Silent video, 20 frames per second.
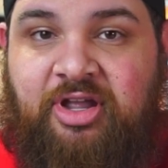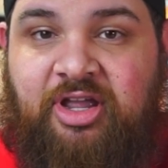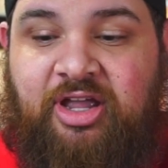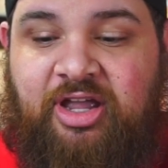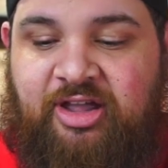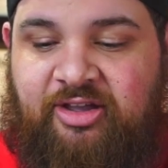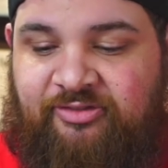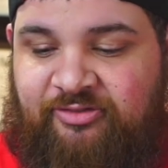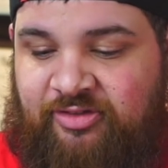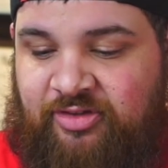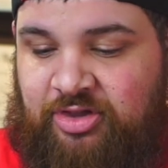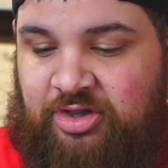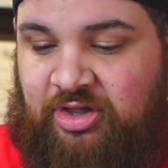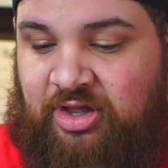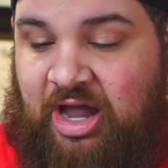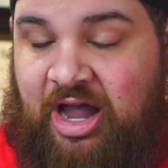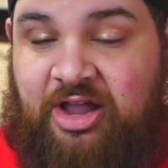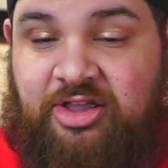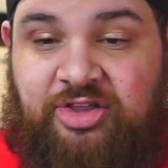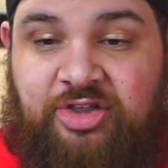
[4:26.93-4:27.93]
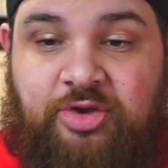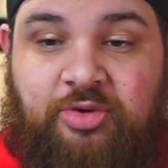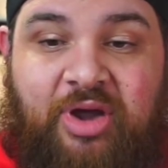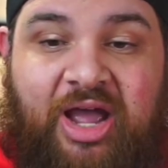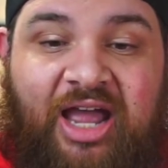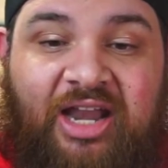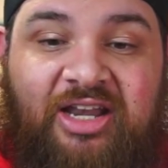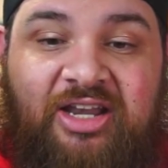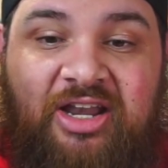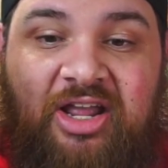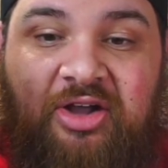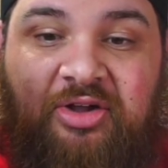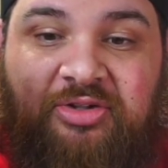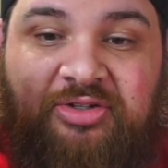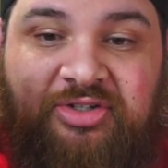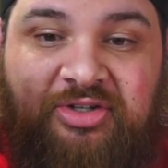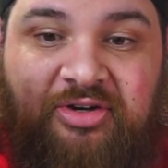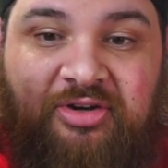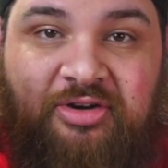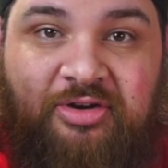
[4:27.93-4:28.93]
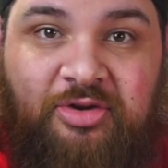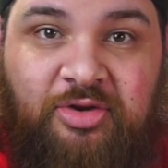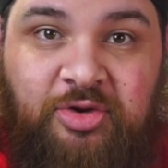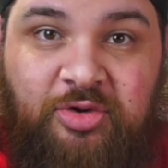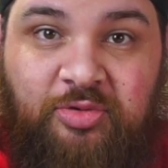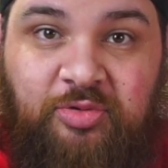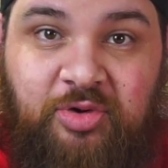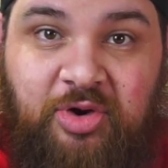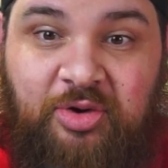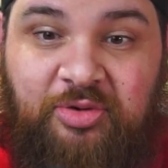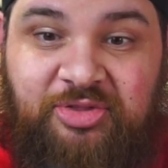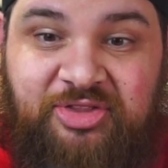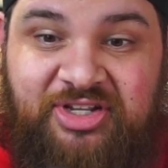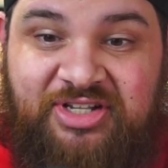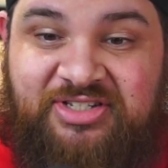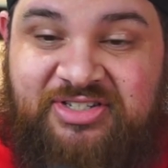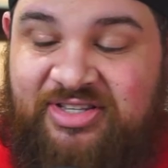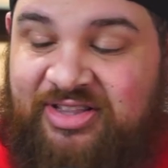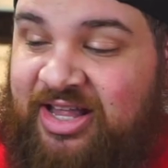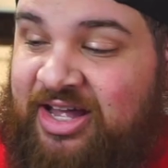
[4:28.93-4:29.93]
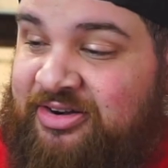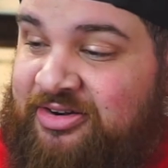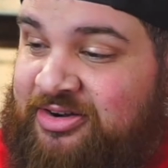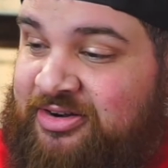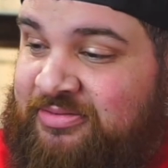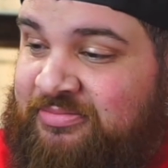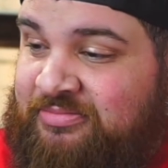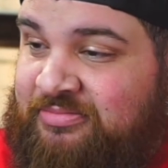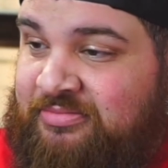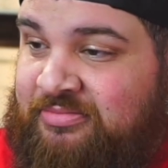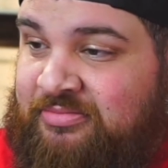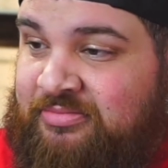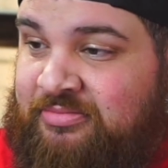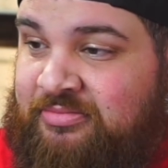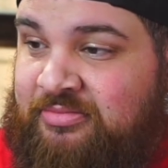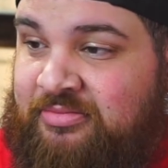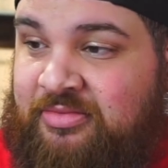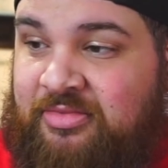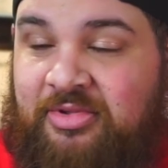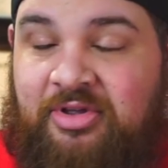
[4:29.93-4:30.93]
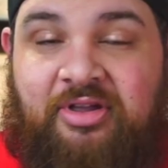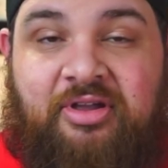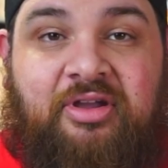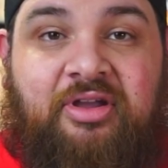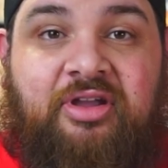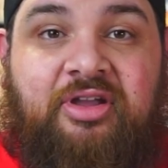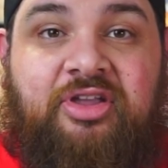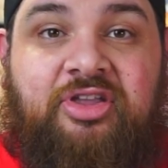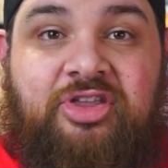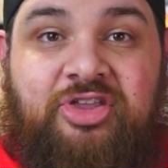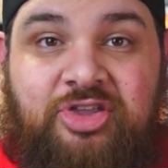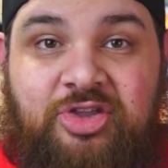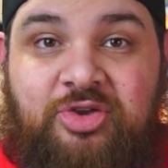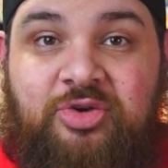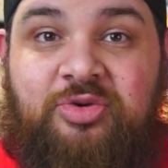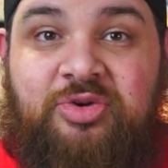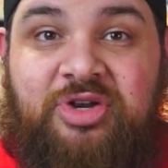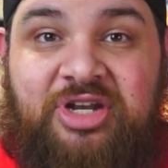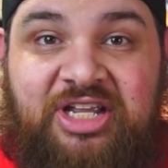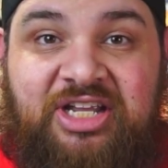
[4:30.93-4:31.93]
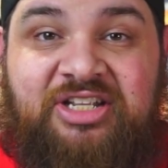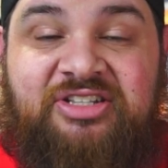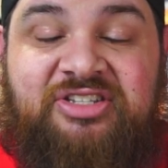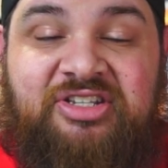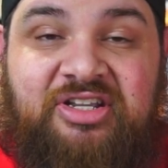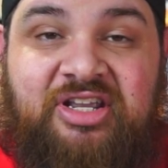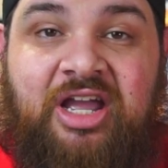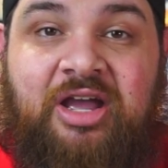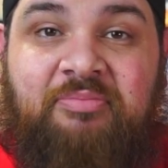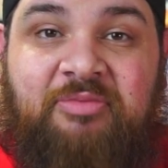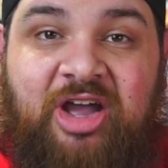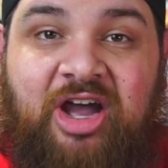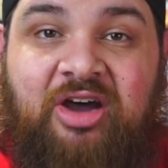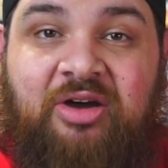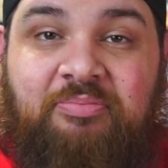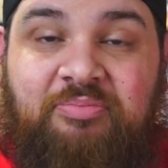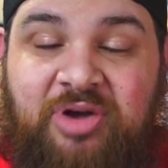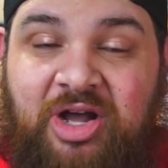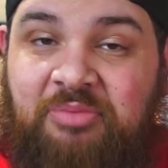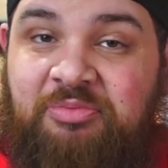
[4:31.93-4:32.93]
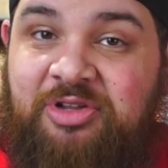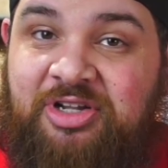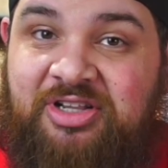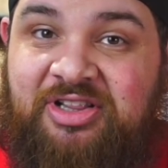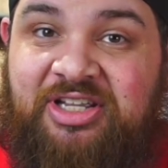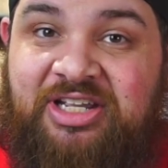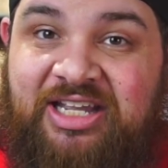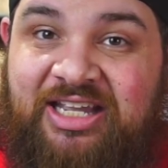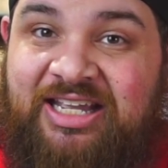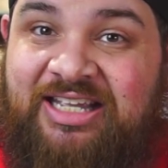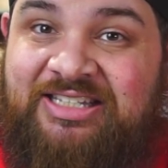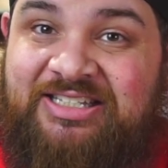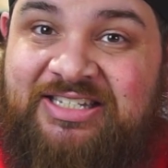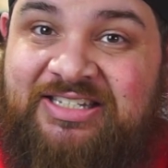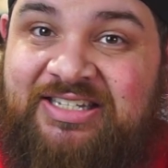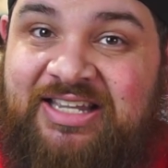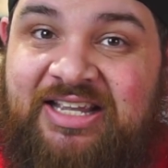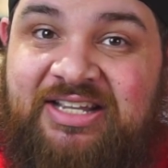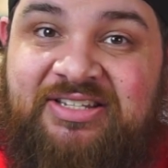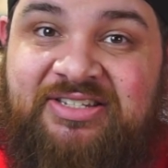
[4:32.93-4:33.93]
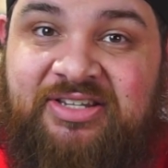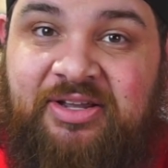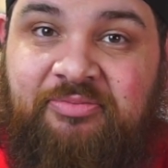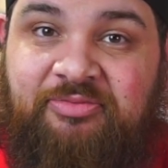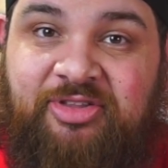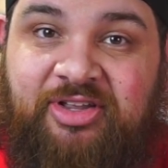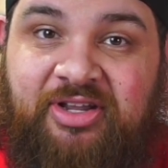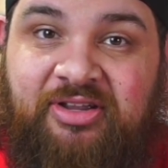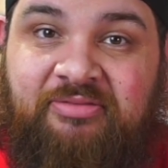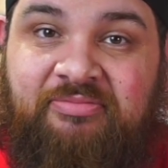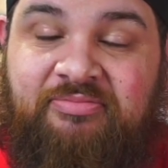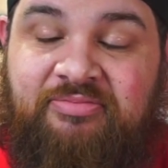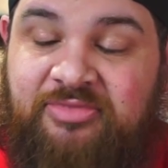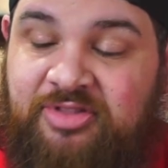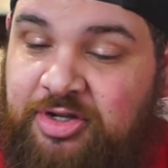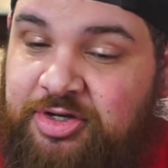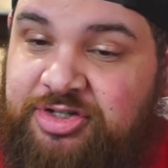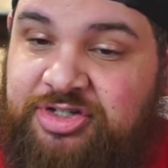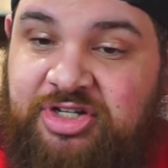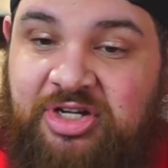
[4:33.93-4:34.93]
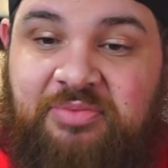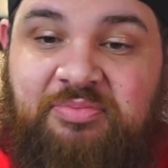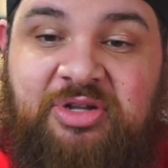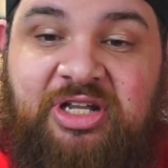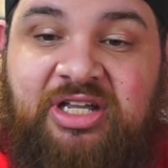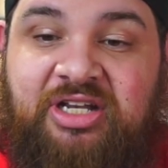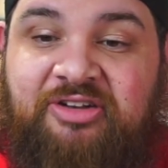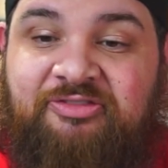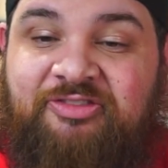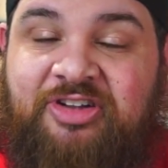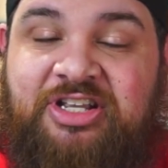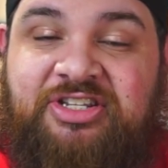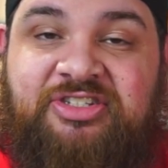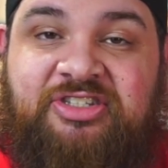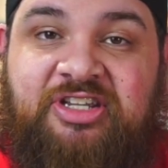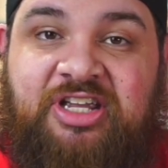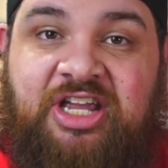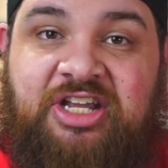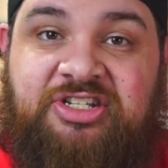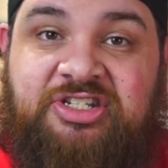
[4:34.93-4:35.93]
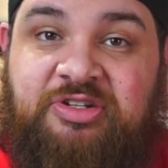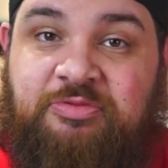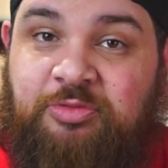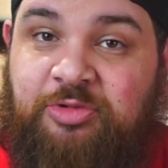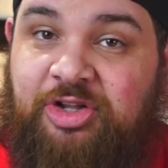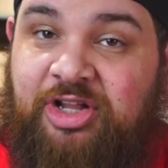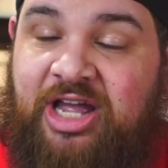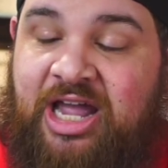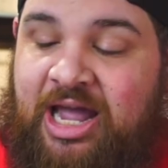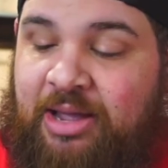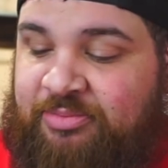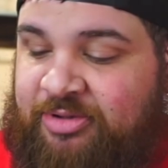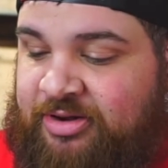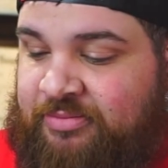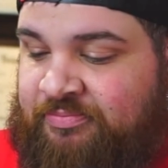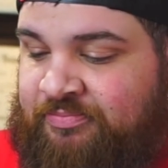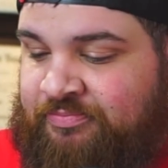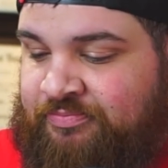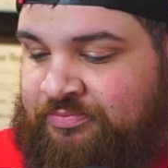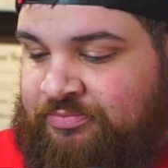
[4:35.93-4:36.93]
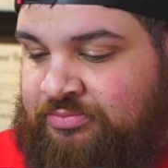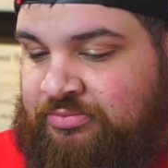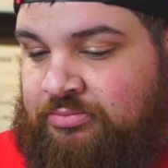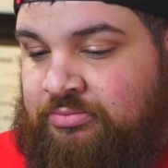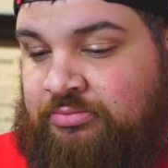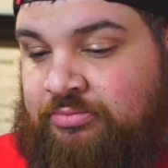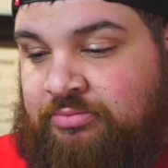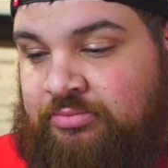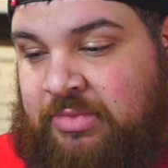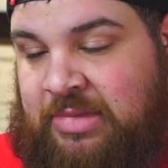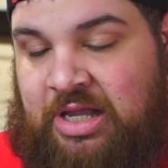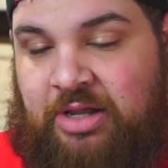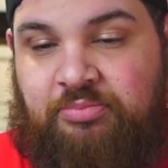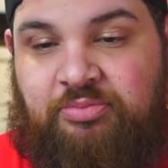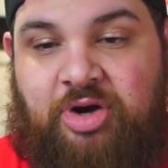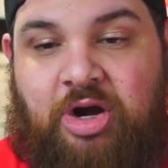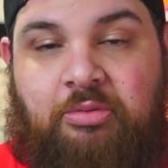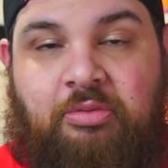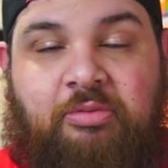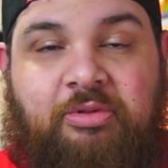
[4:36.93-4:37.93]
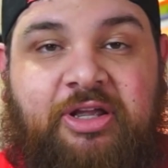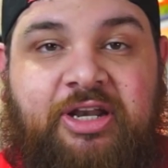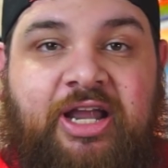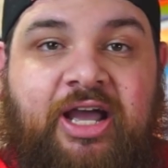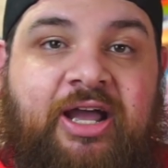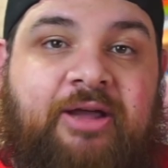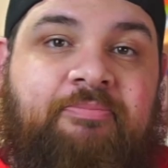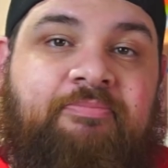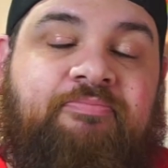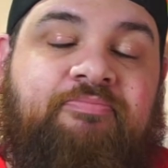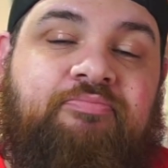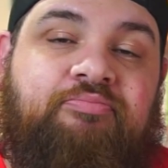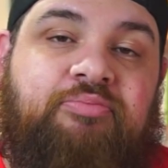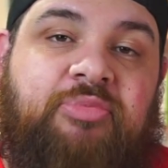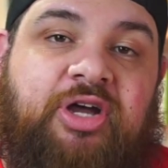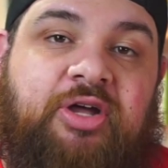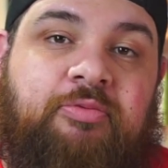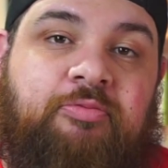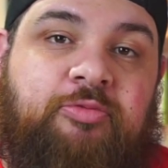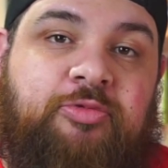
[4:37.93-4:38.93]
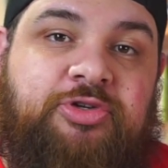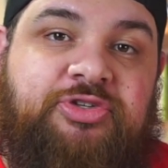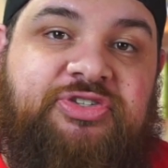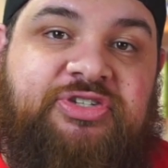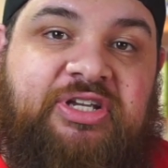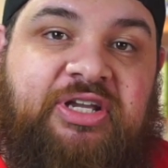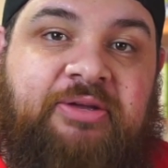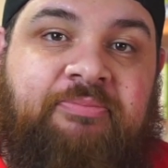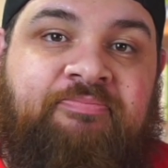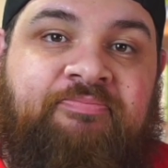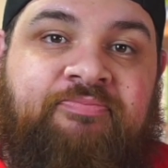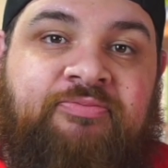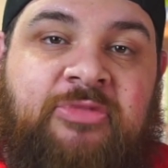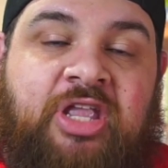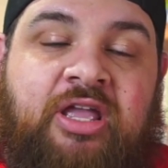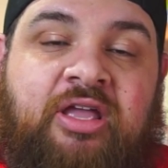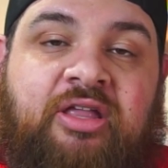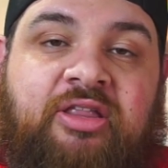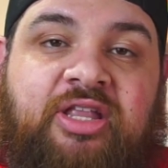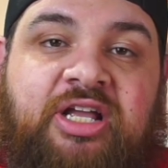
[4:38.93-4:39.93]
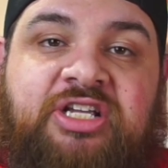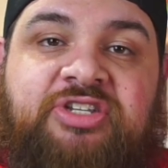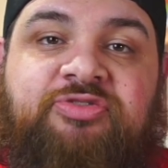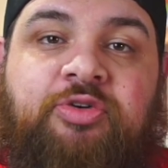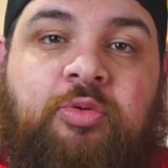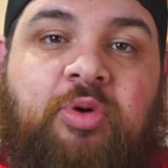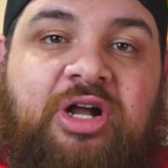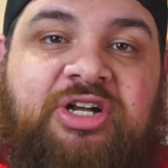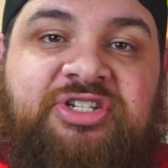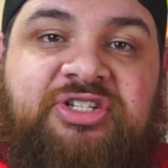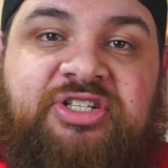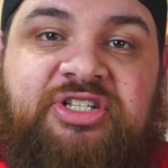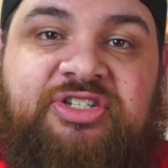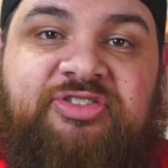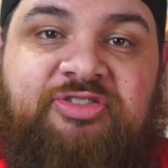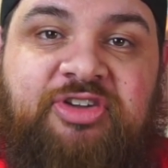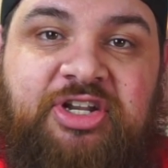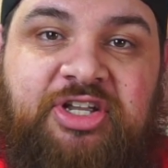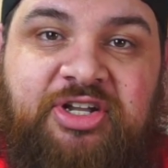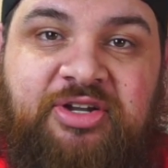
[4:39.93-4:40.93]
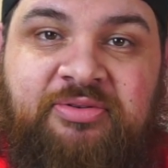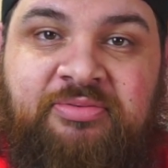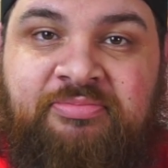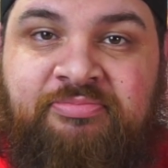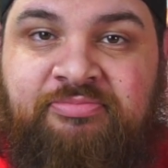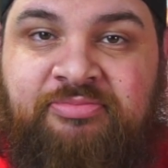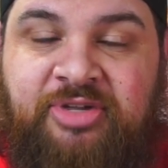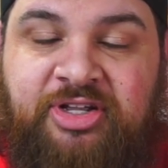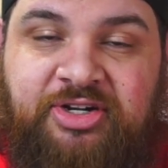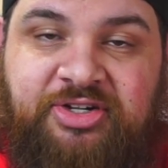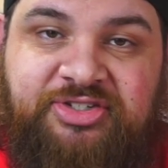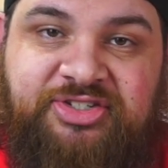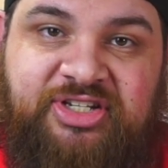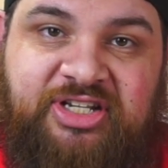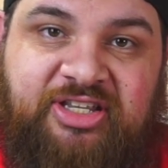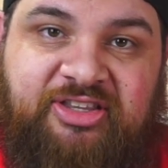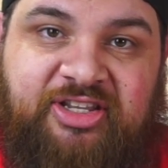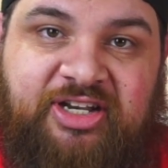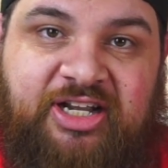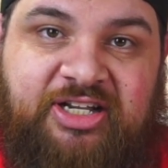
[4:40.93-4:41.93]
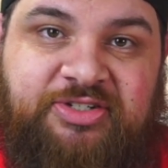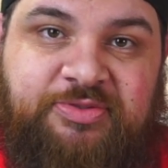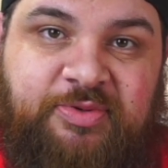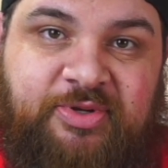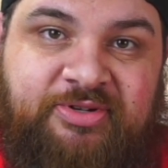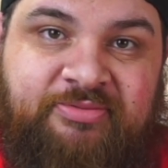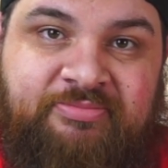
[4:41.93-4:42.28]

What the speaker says: If you had an elder who wrote this letter, you need to come out publicly and say something. There should be an investigation. Will it happen? Probably not, but we'll see. Thanks for watching this video, and I'll see you in the next one.